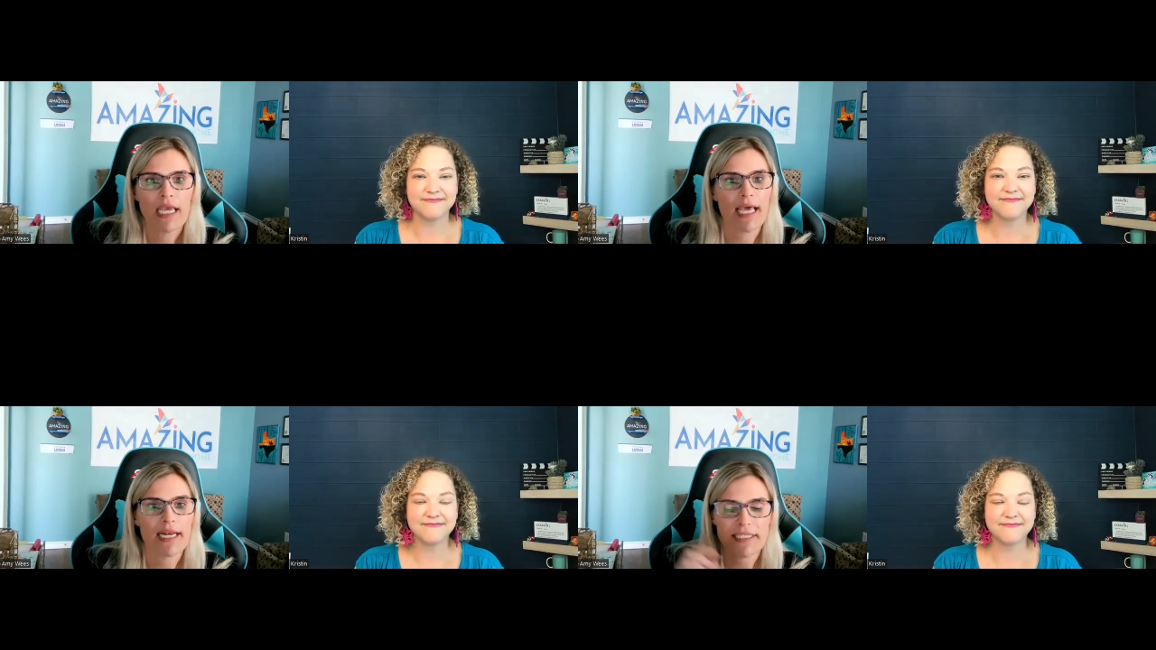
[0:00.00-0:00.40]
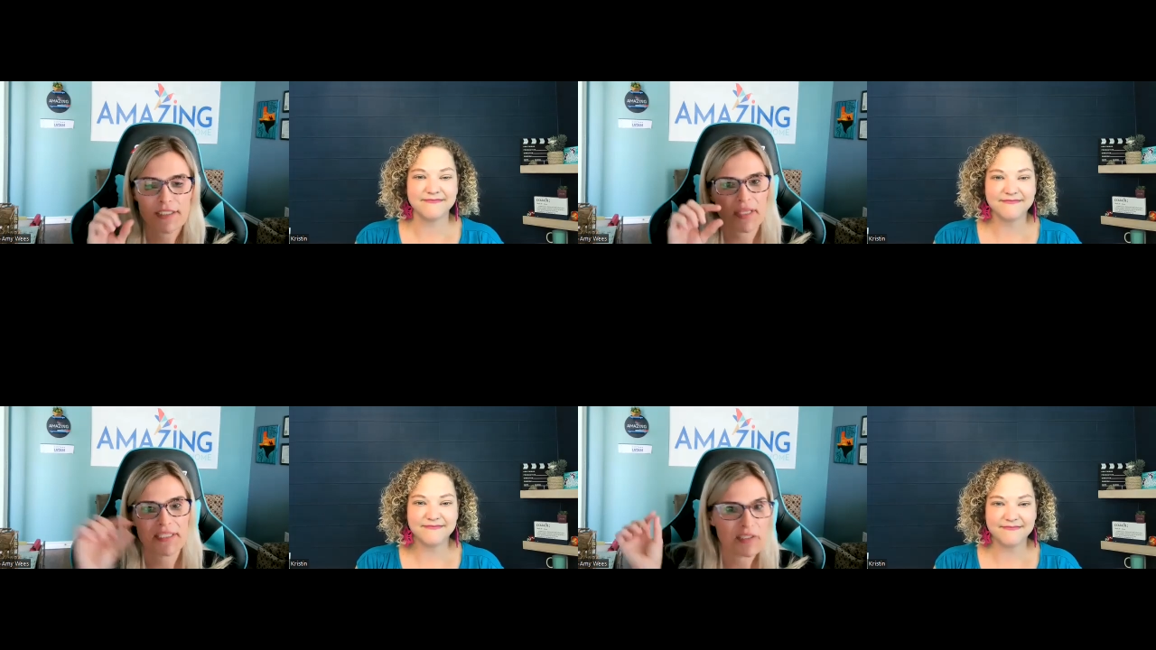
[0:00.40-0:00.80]
Speaker 1: And I
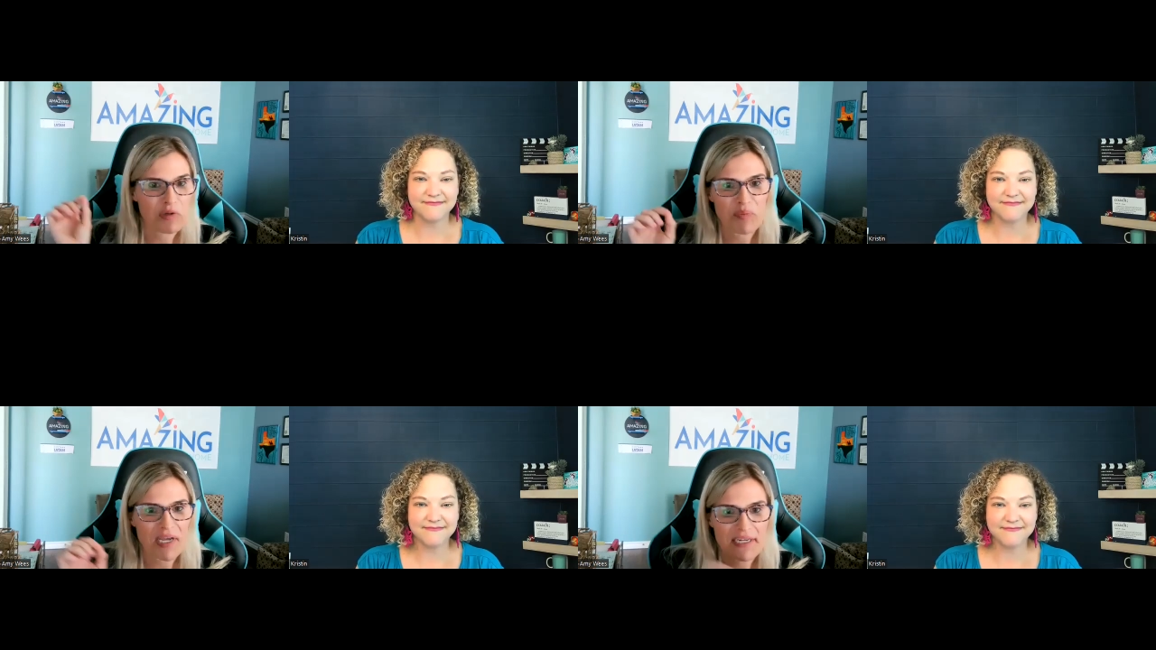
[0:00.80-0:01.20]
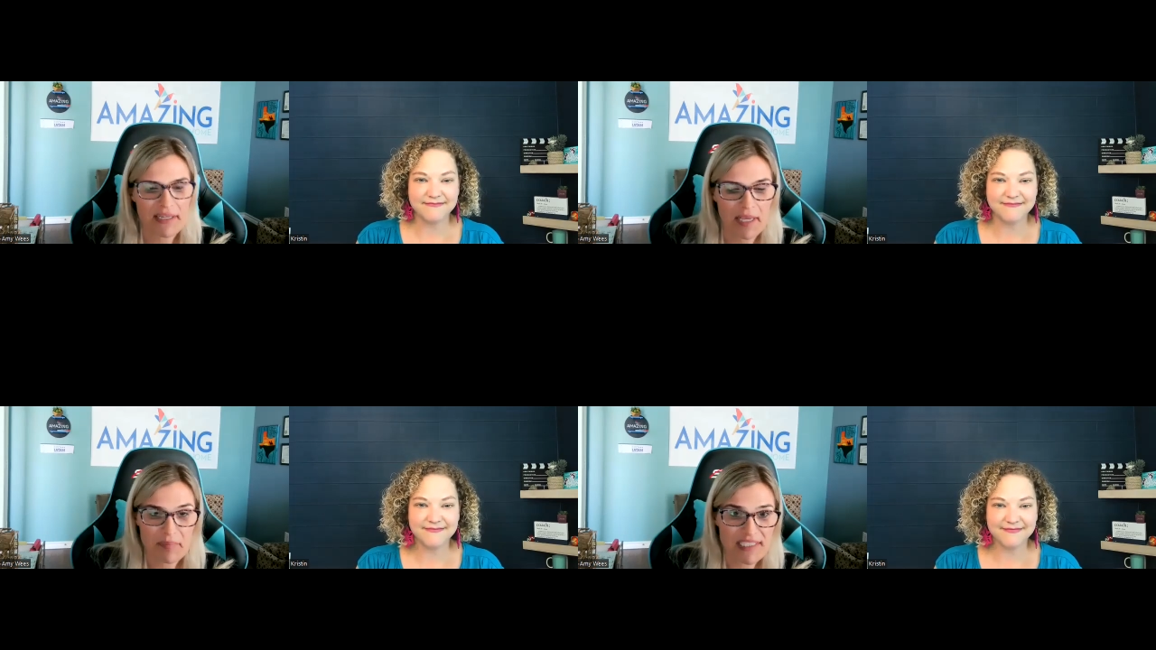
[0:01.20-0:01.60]
saw this little button
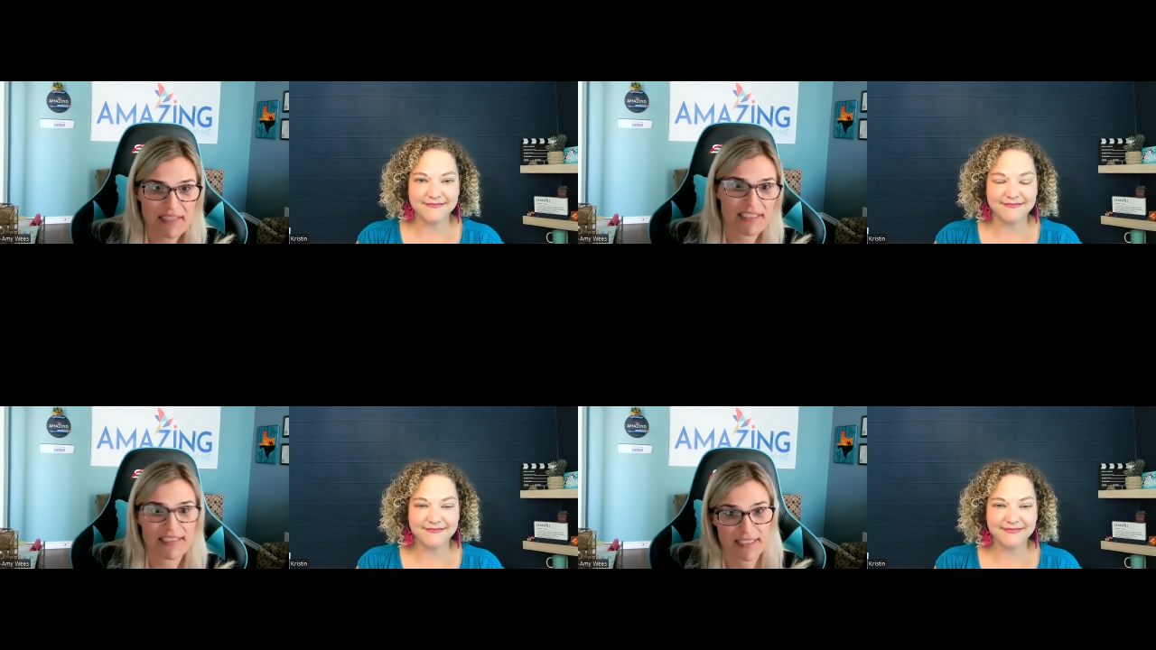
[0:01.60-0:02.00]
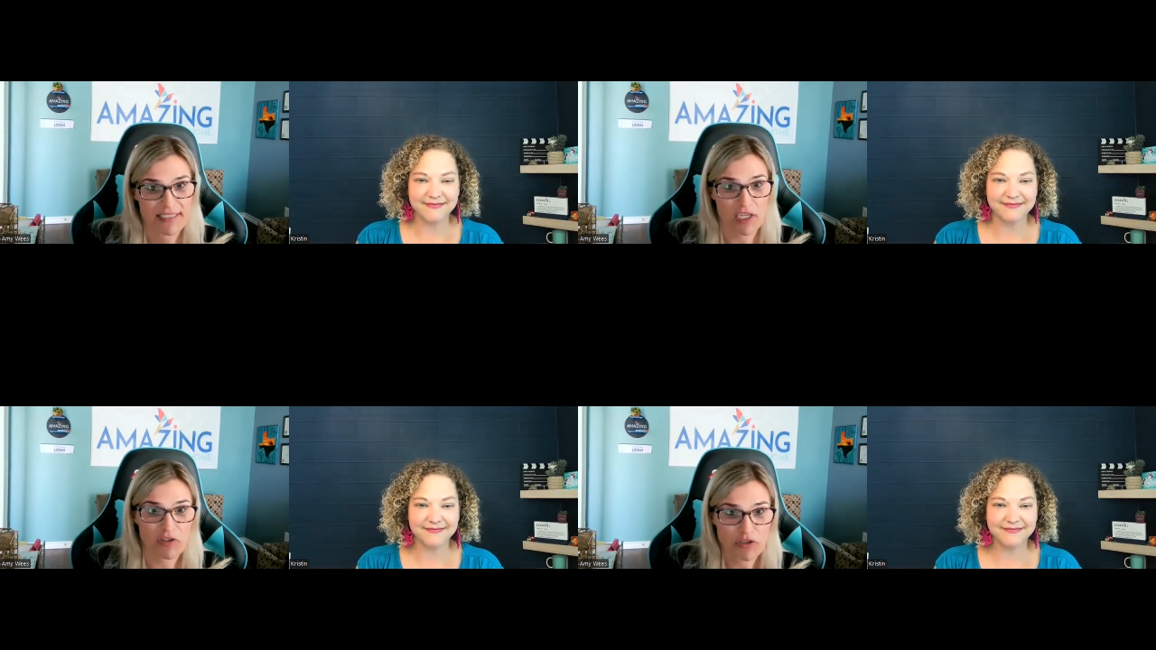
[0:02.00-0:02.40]
on Amazon that said
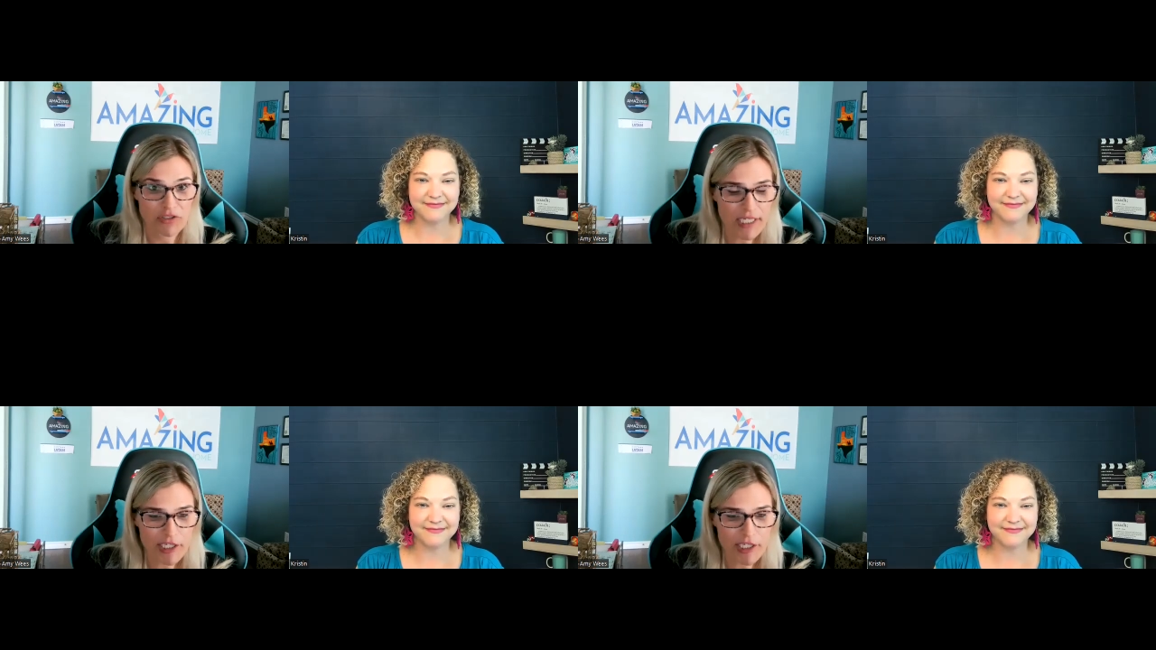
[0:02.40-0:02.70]
sell yours